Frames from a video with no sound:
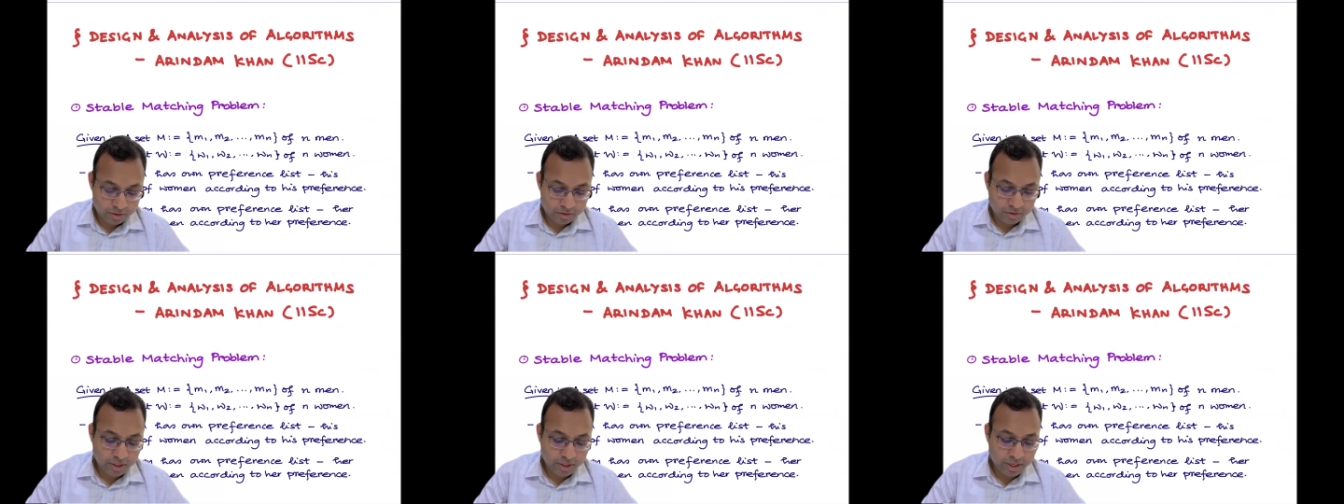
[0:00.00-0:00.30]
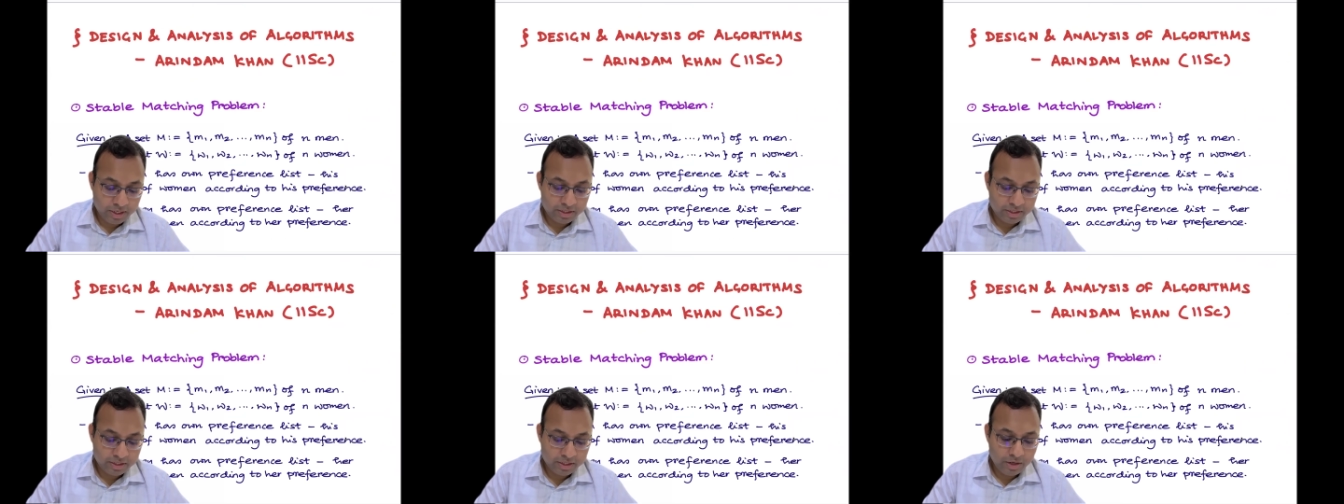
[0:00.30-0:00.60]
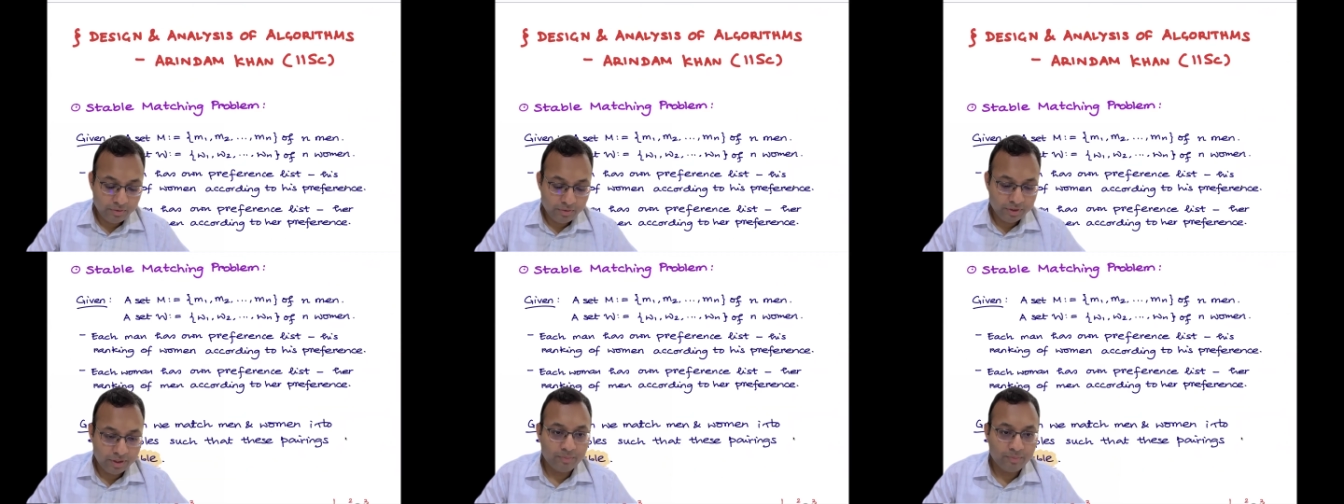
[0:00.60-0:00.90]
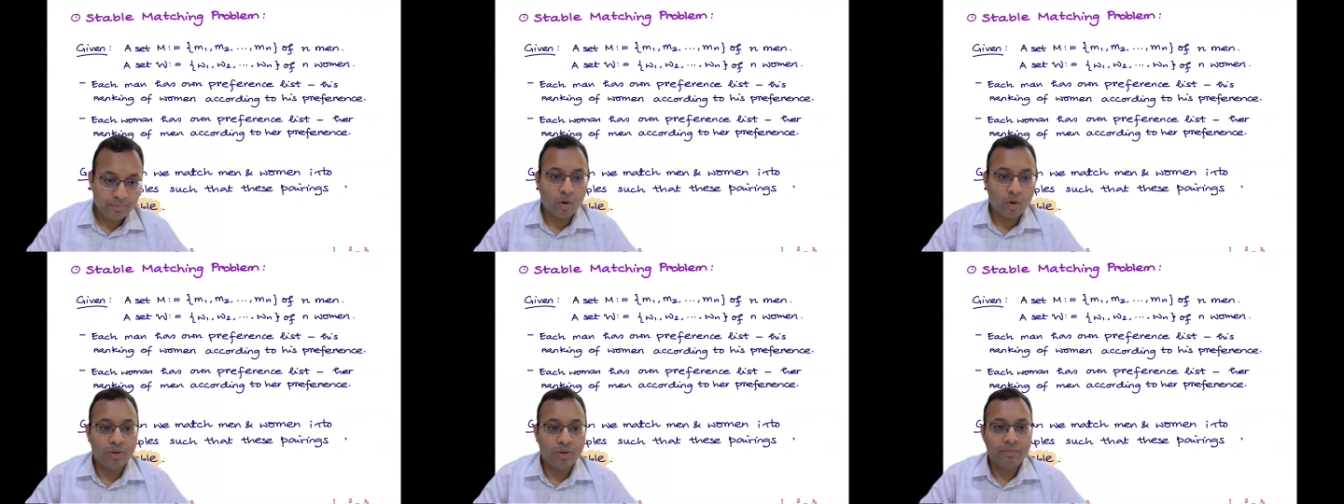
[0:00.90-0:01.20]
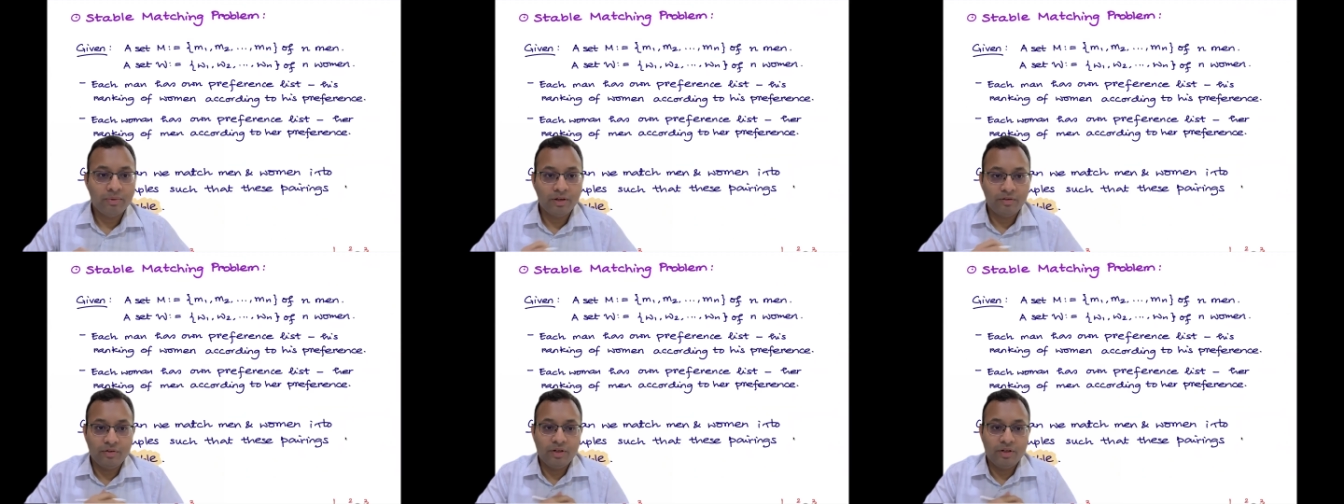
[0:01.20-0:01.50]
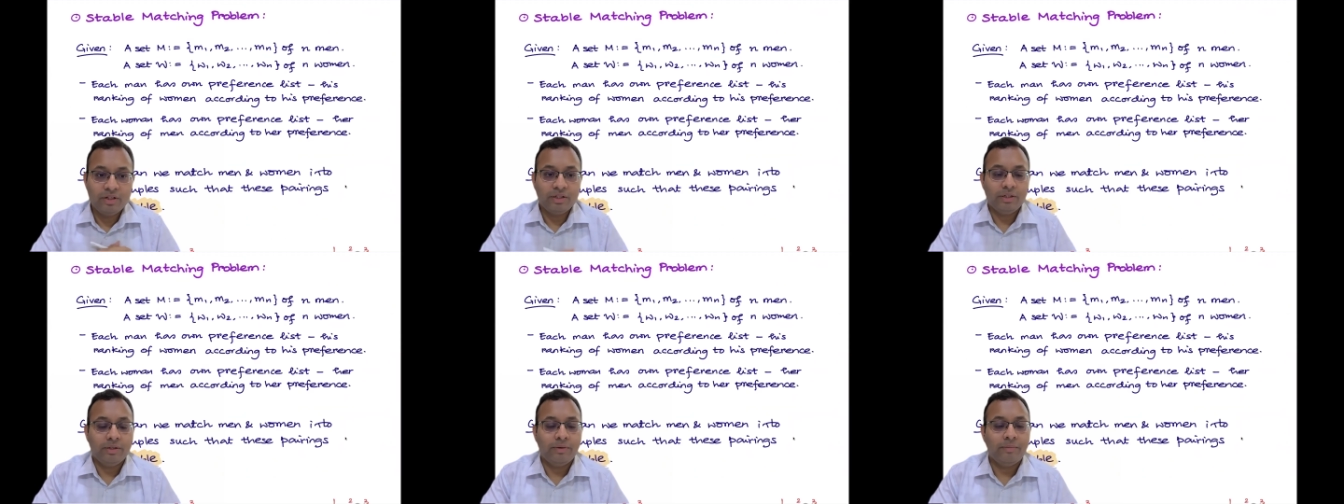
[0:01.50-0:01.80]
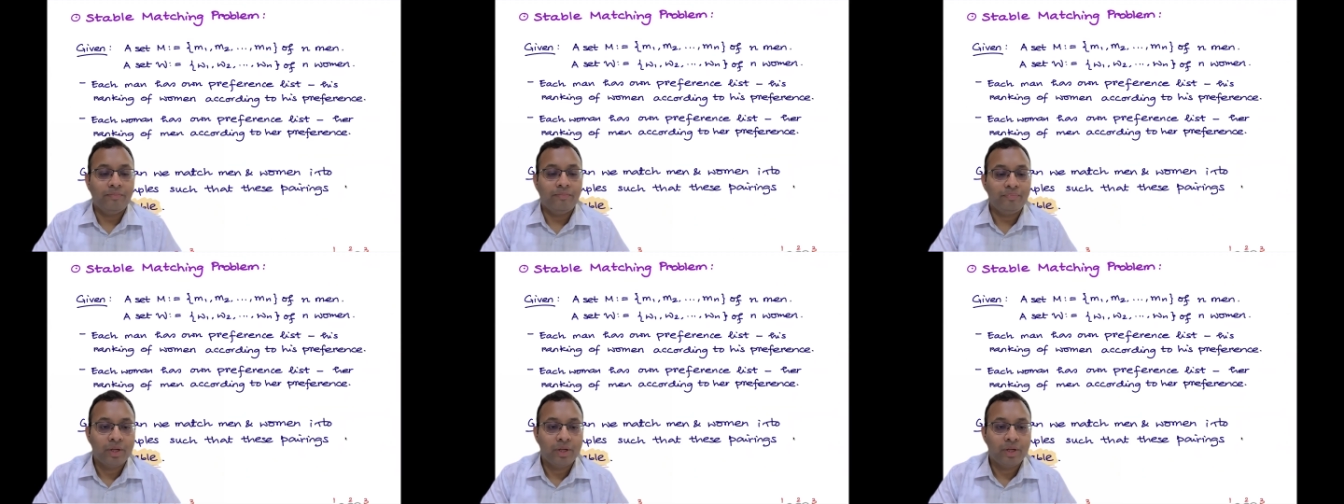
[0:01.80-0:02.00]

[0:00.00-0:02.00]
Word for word: So let's start with the problem definition.